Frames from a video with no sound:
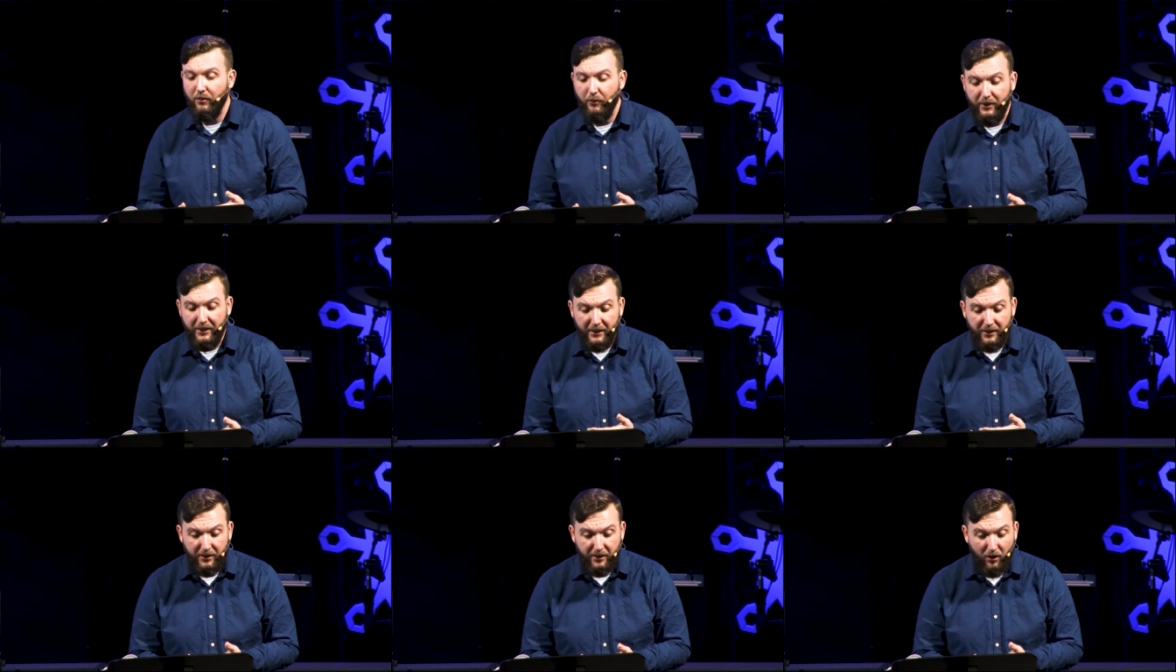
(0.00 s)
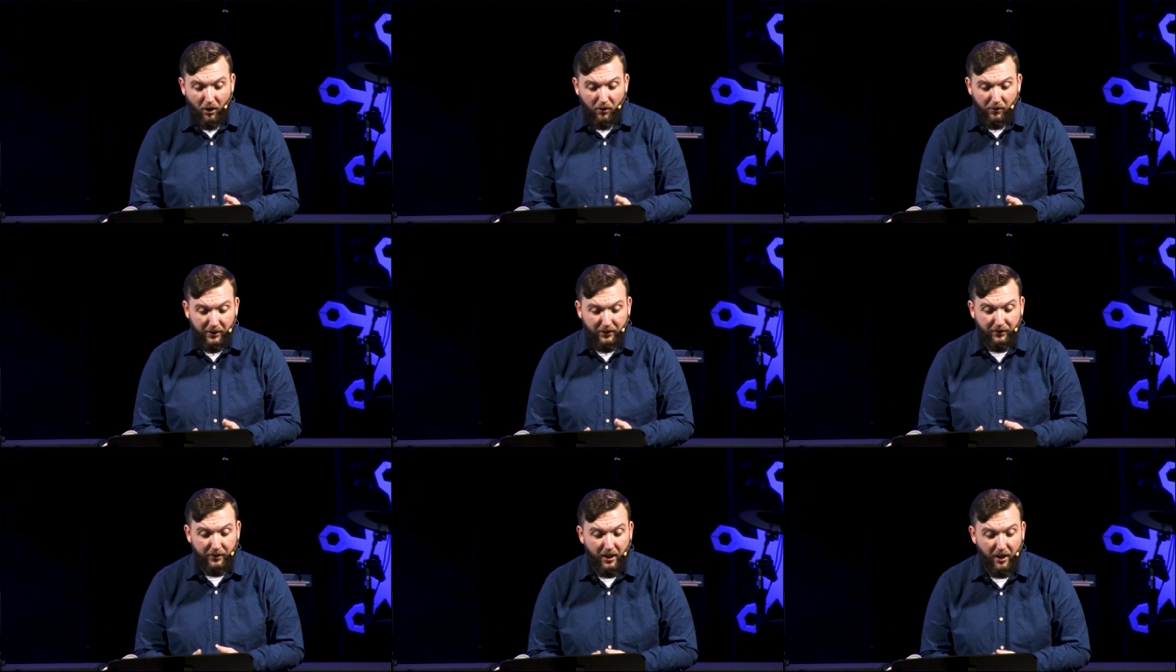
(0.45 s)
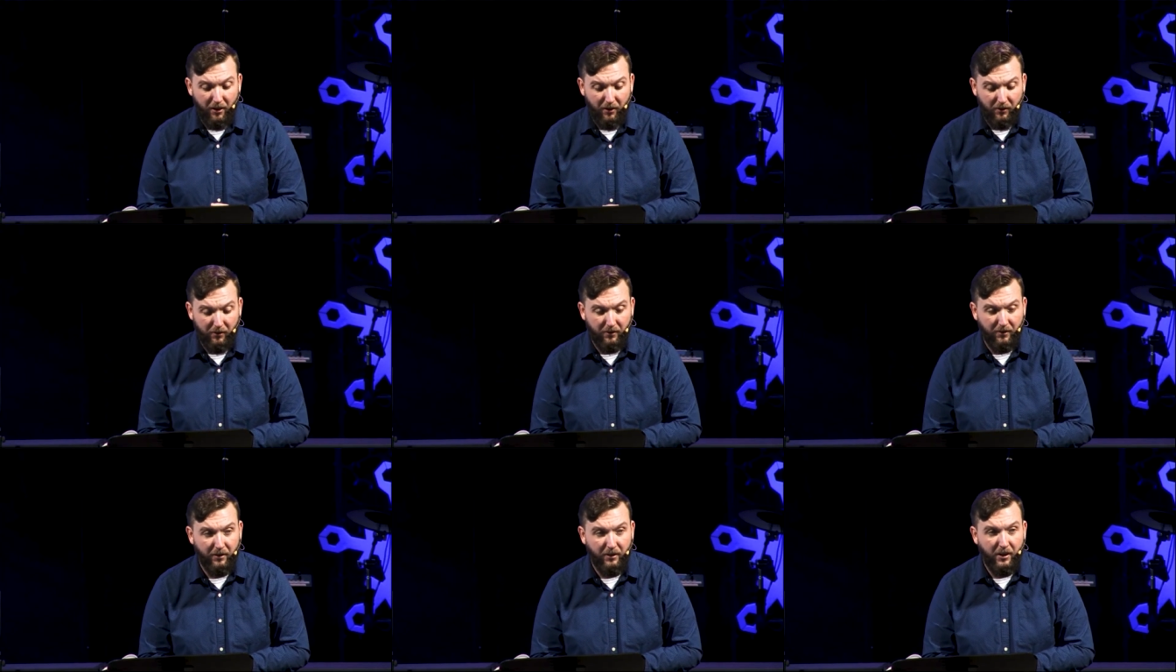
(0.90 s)
We didn't always
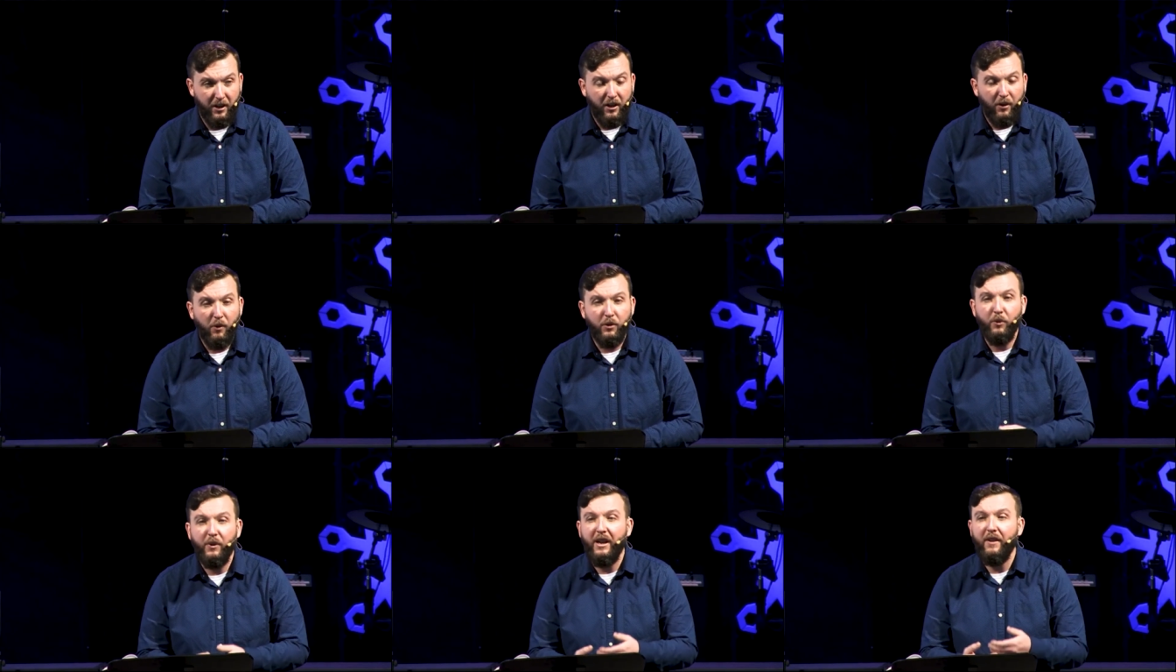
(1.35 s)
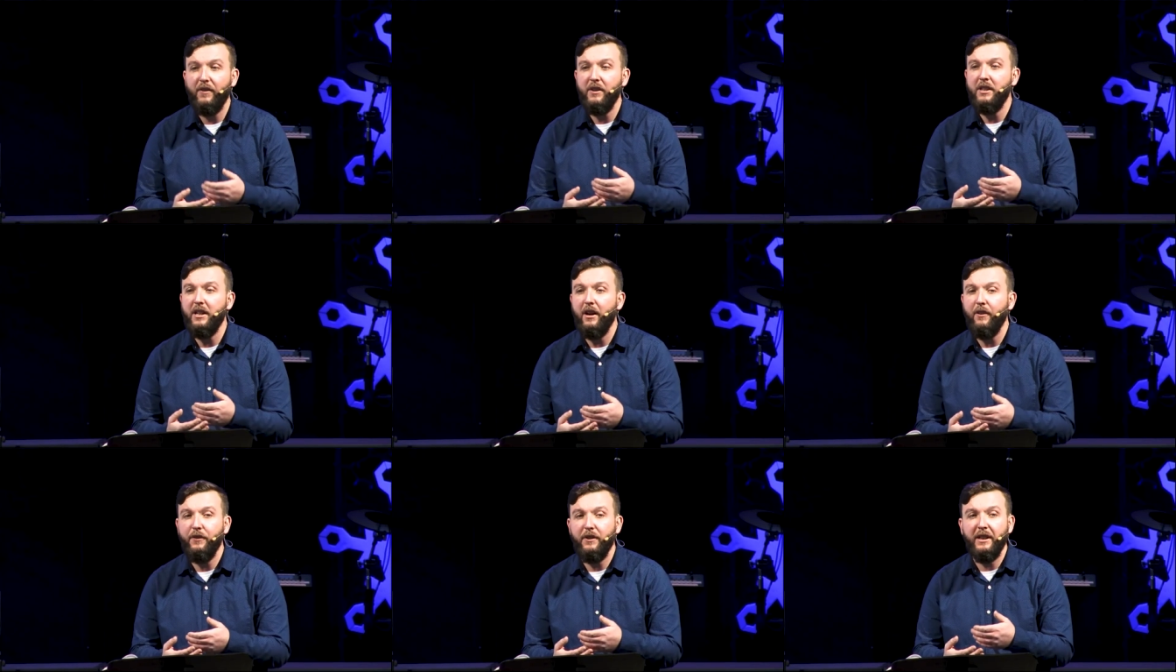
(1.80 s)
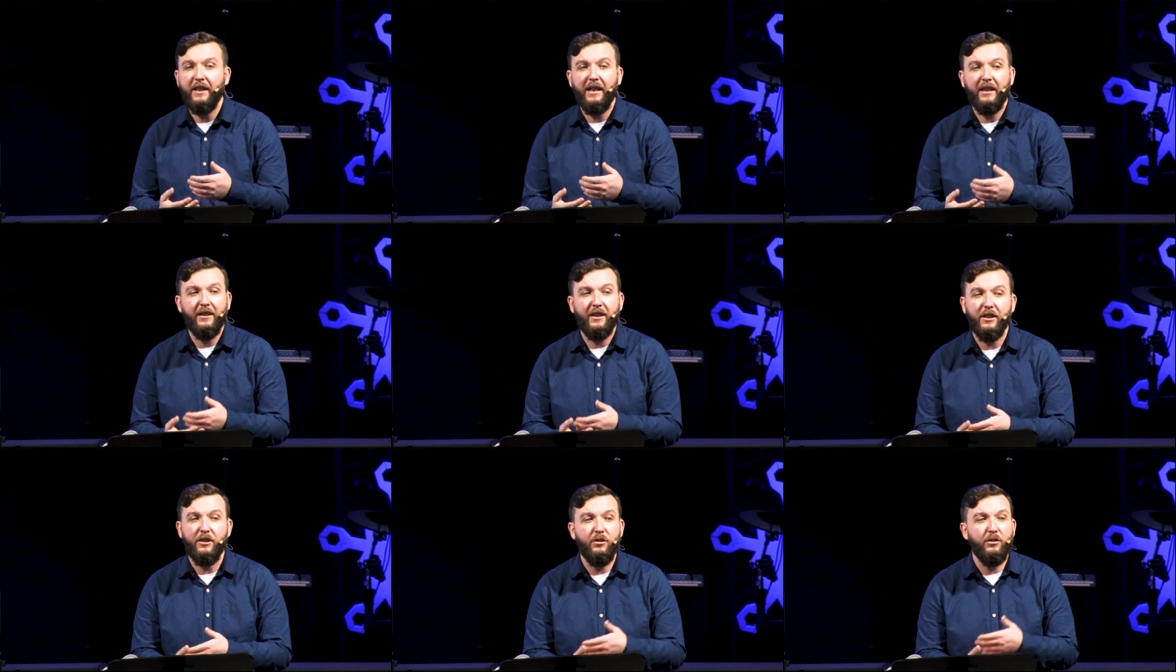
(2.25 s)
know. Would we have enough to
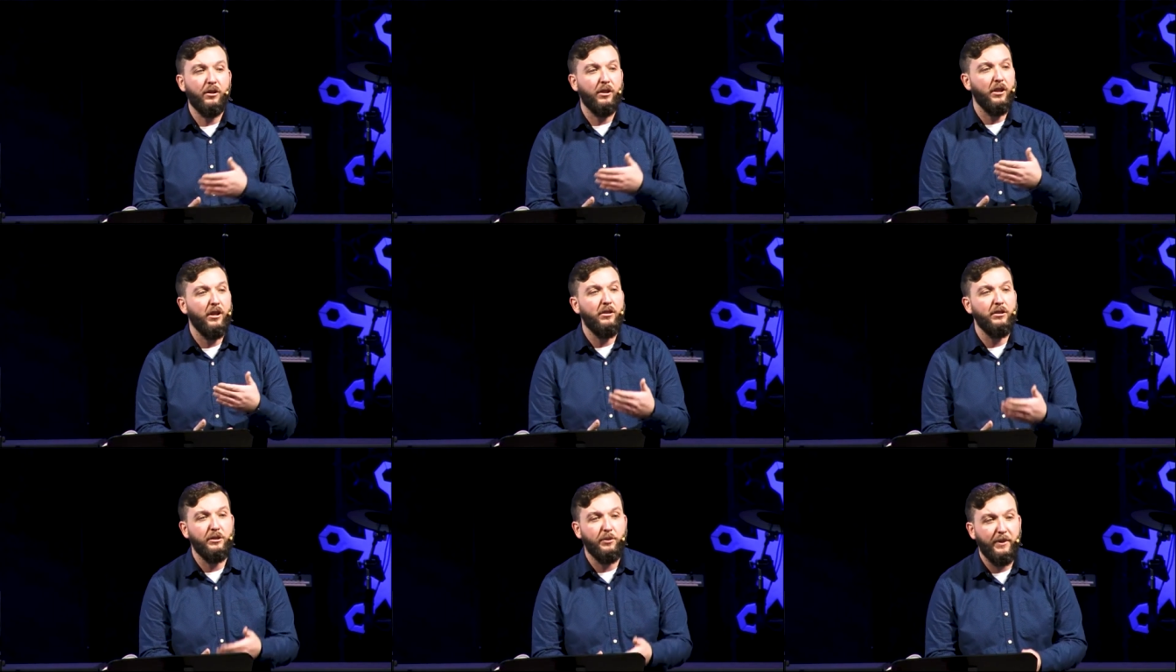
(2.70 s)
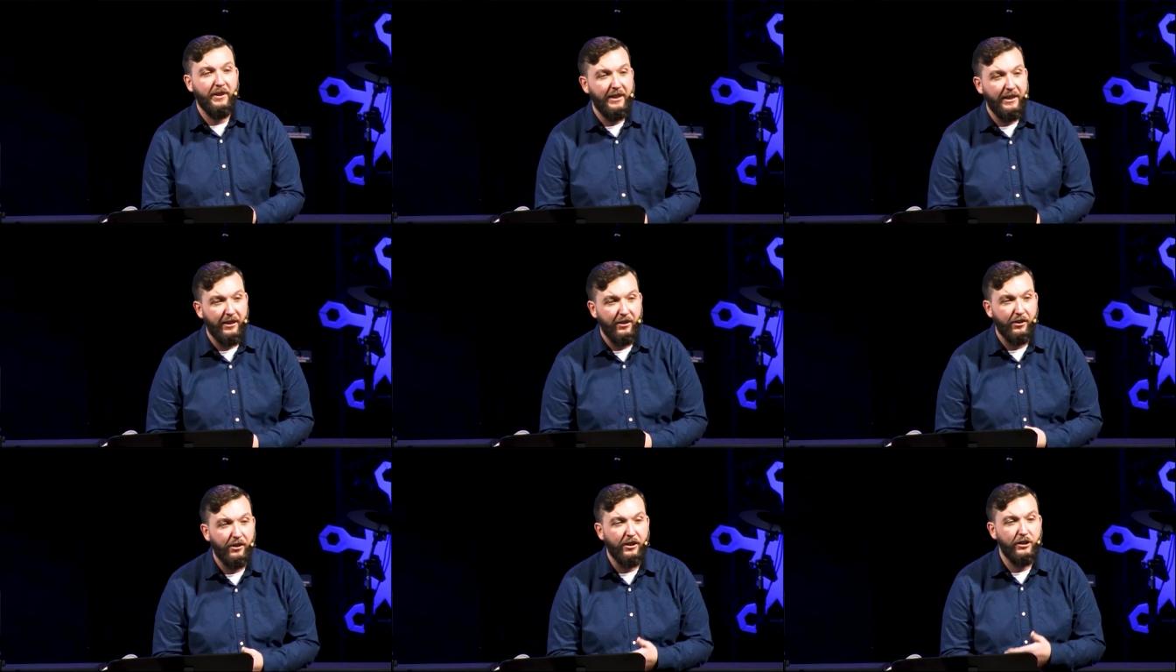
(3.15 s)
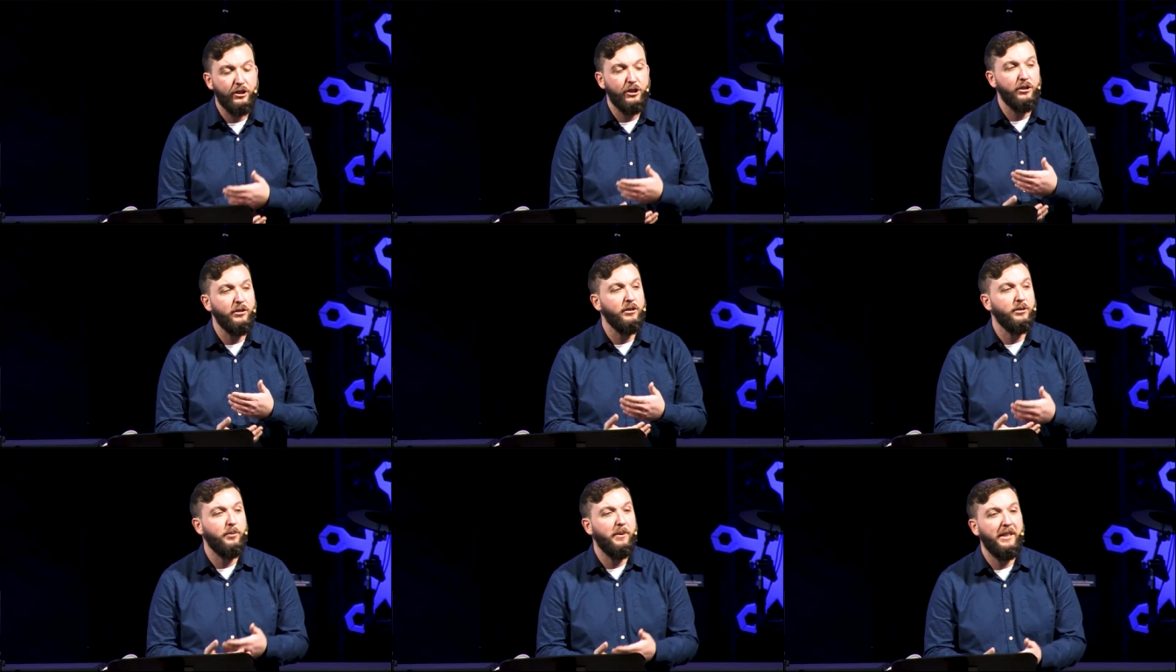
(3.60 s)
get the new clothes we need or the
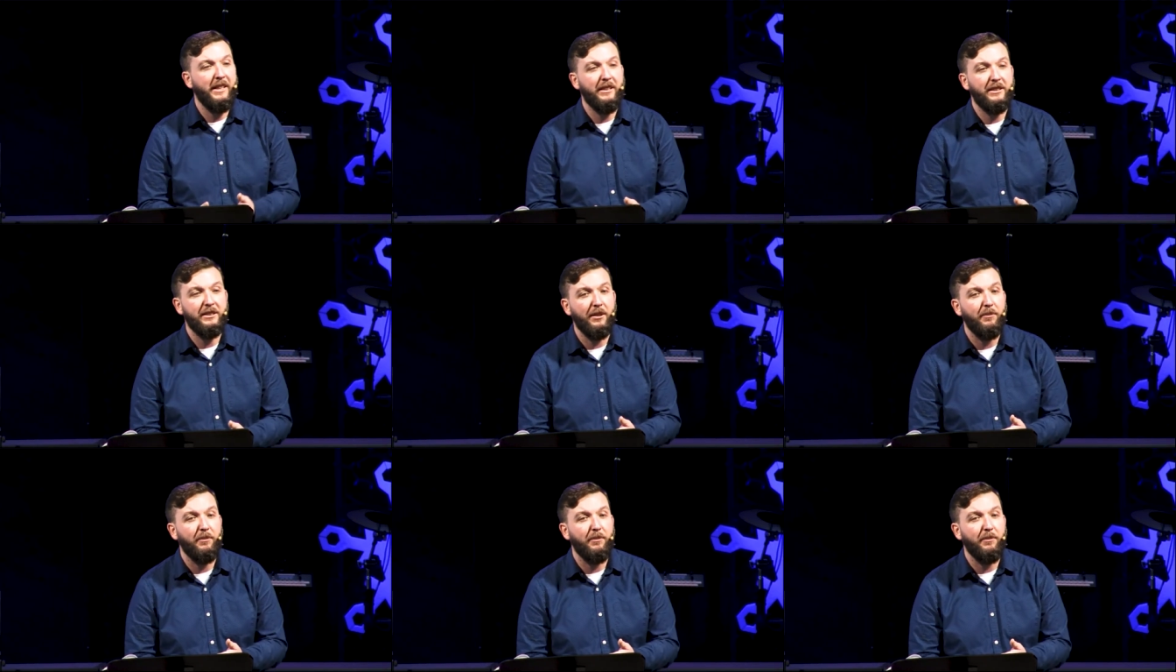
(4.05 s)
shoes we need?